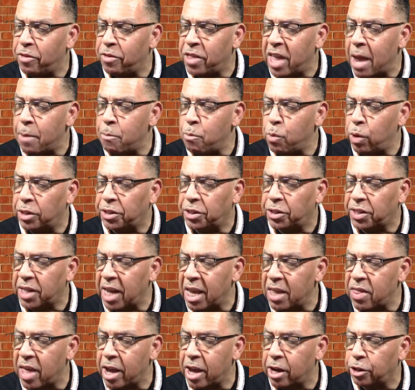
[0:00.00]
And I know the
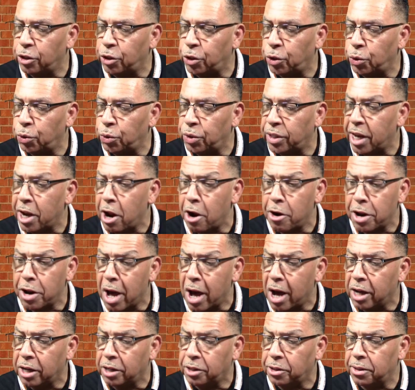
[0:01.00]
blasphemy of them which
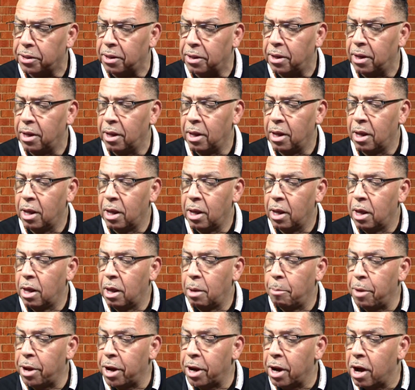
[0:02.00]
say they are Jews and are
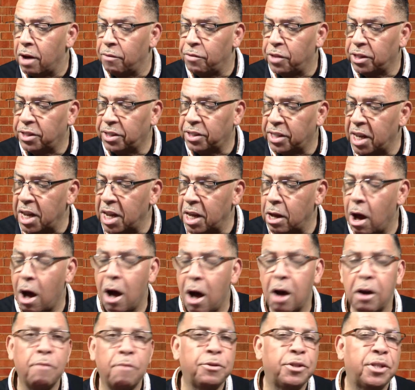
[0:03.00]
not,
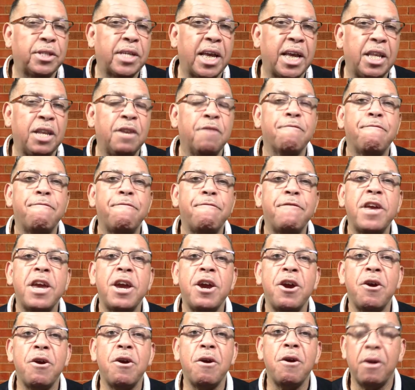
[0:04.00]
but are of the synagogue of
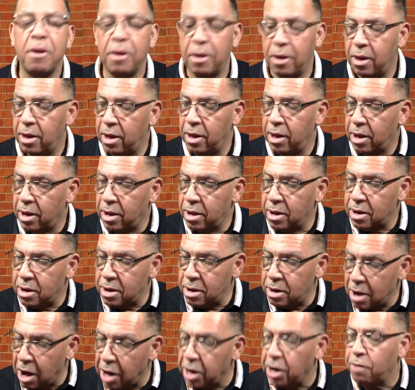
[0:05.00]
Satan.
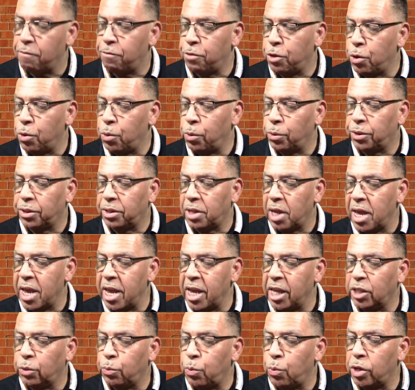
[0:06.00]
Fear none
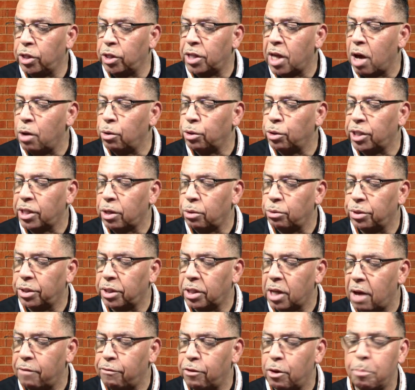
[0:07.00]
of those things which
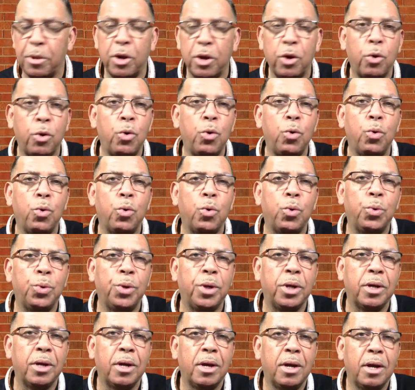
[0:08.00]
thou shalt suffer.
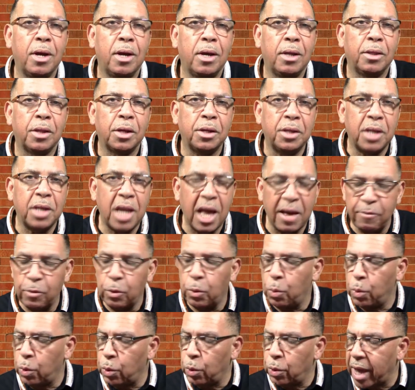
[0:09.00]
Behold, the
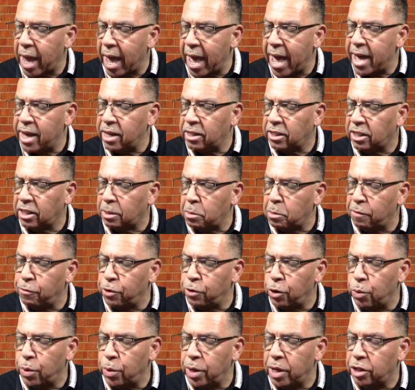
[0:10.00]
devil will cast
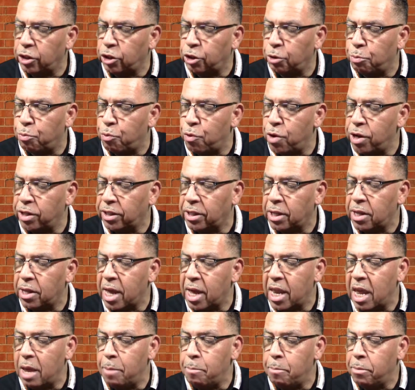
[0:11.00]
some of you into prison
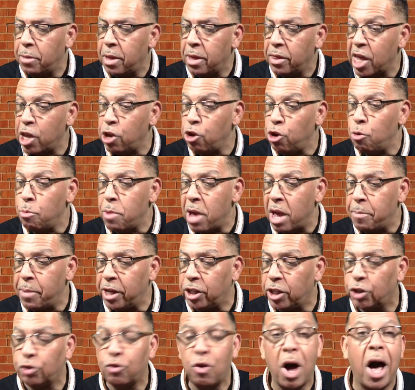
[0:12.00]
that he that you may be
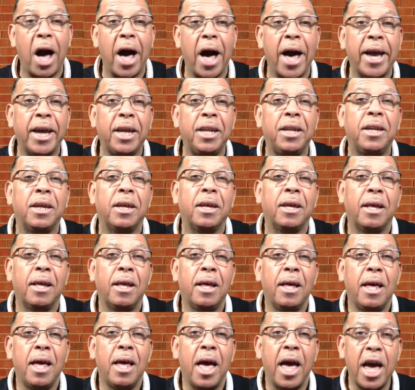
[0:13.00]
tried,
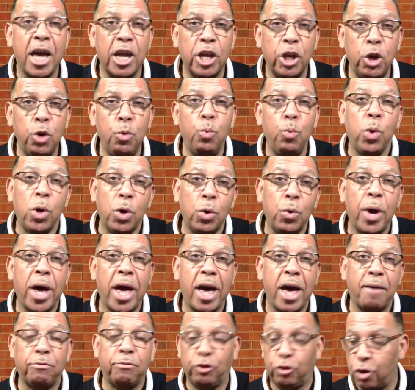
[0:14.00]
and you will
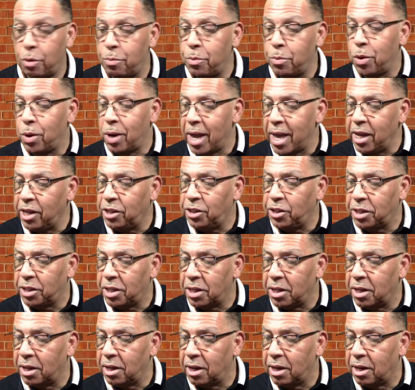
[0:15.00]
have tribulation